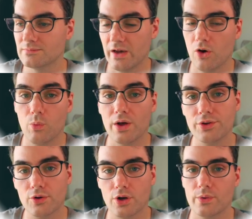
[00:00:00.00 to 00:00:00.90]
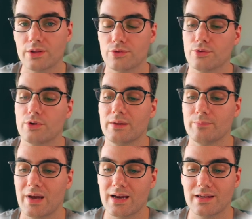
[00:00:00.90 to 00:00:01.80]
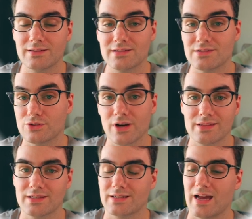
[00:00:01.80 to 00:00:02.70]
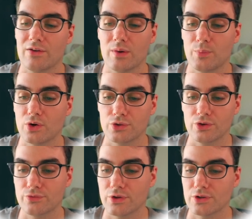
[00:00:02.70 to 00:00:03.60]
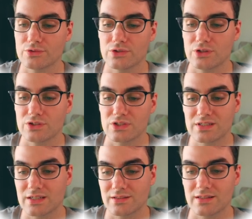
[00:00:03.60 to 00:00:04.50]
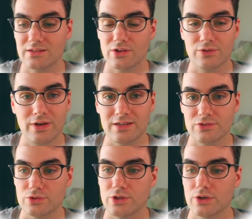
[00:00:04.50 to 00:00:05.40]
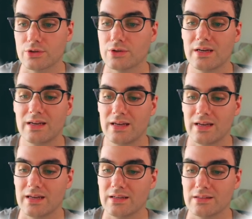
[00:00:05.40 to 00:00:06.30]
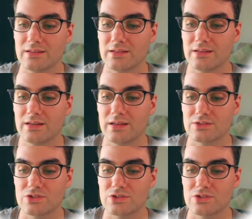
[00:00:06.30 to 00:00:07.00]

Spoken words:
Now, while you're going through and packing, this is a great thing to have up on your phone, so you can just tick these off as you go. And it's